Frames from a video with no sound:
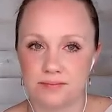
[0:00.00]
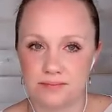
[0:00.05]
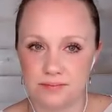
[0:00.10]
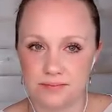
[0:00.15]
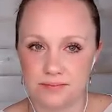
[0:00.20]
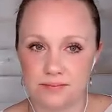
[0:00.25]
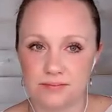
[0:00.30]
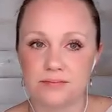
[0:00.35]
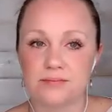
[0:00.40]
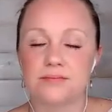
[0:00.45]
And
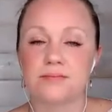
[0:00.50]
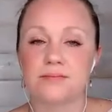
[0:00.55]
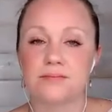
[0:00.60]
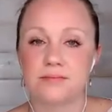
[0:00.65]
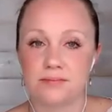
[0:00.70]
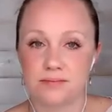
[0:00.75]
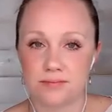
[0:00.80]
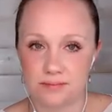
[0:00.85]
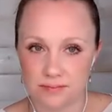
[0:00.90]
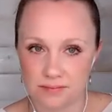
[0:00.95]
we're singling
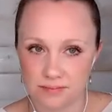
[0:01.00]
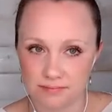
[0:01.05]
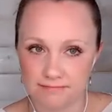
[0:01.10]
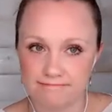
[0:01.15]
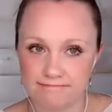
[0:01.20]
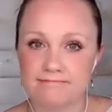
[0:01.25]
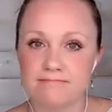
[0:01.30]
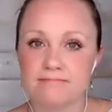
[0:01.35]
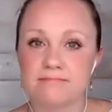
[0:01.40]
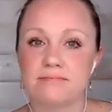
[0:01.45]
out
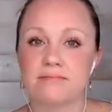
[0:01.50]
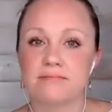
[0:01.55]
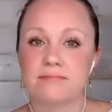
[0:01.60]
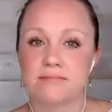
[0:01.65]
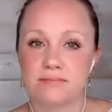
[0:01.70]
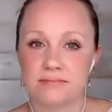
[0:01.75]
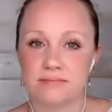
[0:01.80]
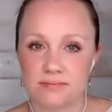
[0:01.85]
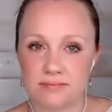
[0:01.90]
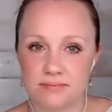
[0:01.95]
moms here, right?
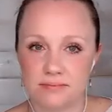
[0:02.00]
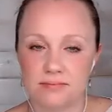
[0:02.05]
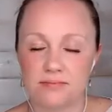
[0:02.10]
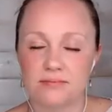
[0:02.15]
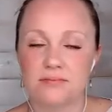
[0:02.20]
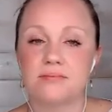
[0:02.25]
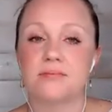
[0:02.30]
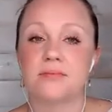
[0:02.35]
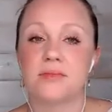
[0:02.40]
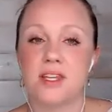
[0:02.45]
Because
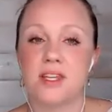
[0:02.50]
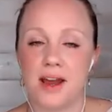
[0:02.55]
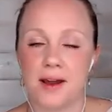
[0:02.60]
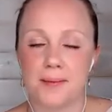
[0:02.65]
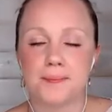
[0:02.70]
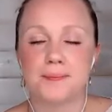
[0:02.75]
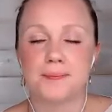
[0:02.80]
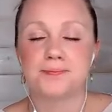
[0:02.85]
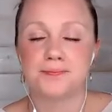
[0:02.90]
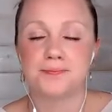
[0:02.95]
it's
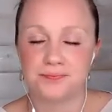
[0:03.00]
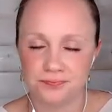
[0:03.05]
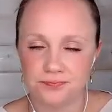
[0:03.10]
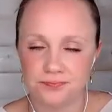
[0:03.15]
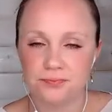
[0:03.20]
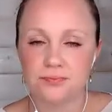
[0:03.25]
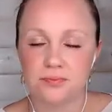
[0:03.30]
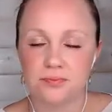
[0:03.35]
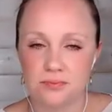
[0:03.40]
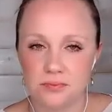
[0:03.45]
just,
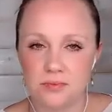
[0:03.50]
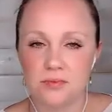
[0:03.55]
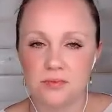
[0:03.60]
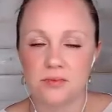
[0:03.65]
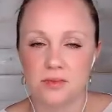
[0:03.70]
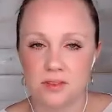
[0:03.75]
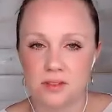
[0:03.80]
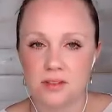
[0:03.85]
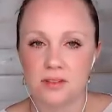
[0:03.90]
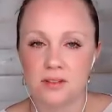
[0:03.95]
we're
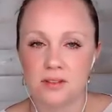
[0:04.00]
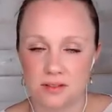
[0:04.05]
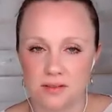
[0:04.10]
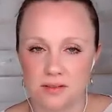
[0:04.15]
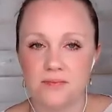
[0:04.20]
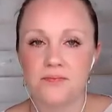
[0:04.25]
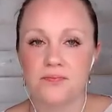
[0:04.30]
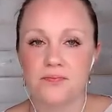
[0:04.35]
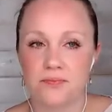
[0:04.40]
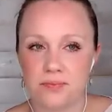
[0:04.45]
talking about
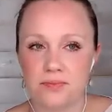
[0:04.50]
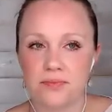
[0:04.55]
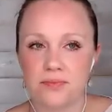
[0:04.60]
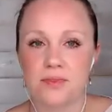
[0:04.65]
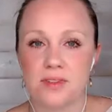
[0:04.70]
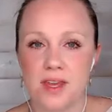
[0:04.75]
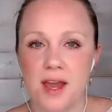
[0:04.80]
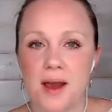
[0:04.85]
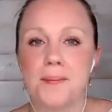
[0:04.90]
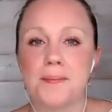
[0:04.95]
moms, but
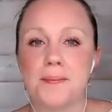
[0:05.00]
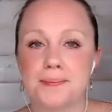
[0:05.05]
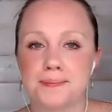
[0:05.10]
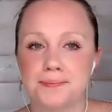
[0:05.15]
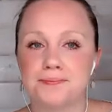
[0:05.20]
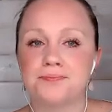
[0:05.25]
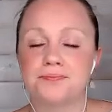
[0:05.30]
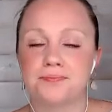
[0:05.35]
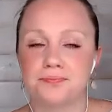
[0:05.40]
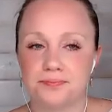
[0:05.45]
this is also
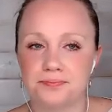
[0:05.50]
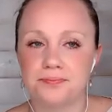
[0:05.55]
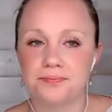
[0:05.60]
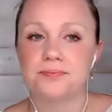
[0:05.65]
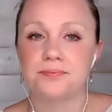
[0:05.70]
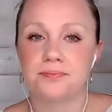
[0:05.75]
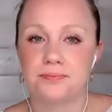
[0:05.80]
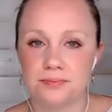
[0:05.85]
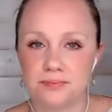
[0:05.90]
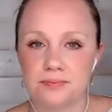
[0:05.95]
very
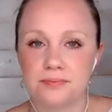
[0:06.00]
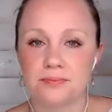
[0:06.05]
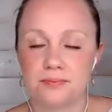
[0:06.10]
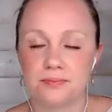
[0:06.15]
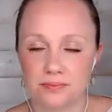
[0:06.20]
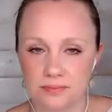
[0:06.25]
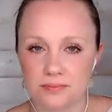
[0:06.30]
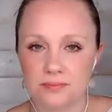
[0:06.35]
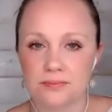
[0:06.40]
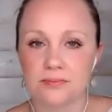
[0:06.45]
much in
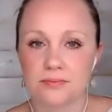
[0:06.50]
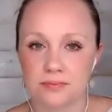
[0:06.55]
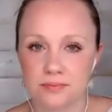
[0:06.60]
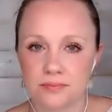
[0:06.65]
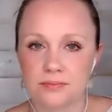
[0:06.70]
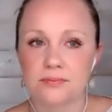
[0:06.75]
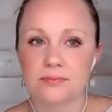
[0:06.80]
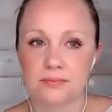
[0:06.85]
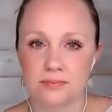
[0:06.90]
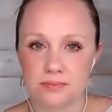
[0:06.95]
fathers
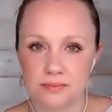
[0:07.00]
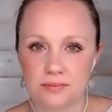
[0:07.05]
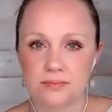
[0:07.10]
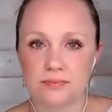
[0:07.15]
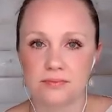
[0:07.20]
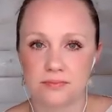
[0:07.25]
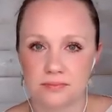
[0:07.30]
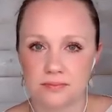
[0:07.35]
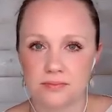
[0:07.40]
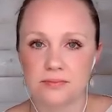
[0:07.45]
as
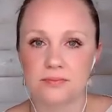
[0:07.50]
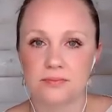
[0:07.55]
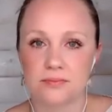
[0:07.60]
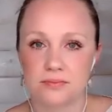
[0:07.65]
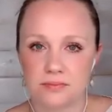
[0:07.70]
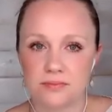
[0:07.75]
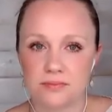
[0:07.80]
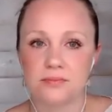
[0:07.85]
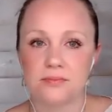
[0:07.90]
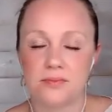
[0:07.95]
well, or
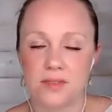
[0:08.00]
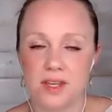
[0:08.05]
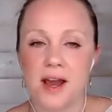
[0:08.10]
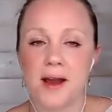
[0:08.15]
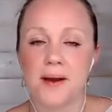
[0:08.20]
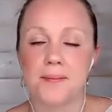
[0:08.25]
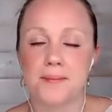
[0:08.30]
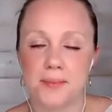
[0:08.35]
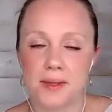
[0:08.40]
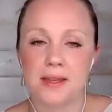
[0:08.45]
this is
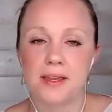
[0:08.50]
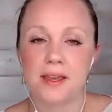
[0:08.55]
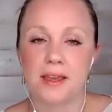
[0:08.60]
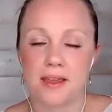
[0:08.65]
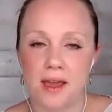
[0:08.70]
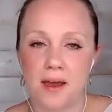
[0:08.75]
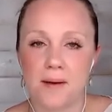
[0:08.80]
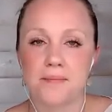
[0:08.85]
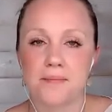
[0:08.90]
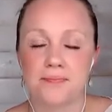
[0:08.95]
not like a
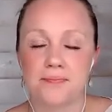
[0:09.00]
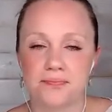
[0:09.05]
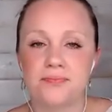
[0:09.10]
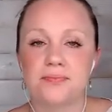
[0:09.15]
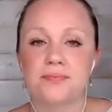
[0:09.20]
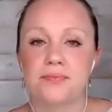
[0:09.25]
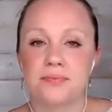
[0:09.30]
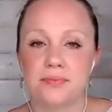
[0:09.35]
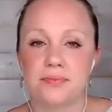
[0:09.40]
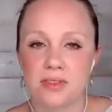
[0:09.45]
specific
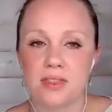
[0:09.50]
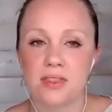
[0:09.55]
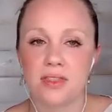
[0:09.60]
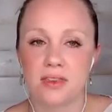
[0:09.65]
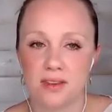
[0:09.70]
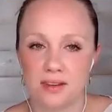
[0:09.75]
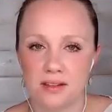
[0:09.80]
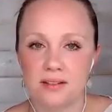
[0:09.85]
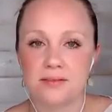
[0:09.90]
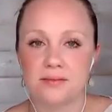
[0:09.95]
mom
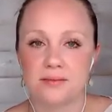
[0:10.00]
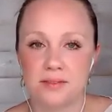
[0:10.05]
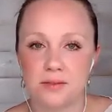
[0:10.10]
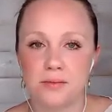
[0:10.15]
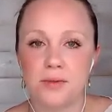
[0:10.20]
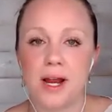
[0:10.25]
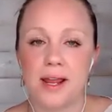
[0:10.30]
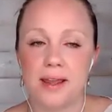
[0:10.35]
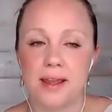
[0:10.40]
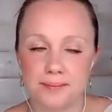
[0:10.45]
thing.
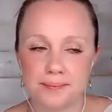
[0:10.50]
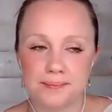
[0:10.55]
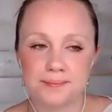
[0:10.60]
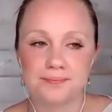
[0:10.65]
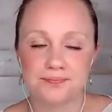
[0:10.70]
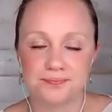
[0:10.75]
Right.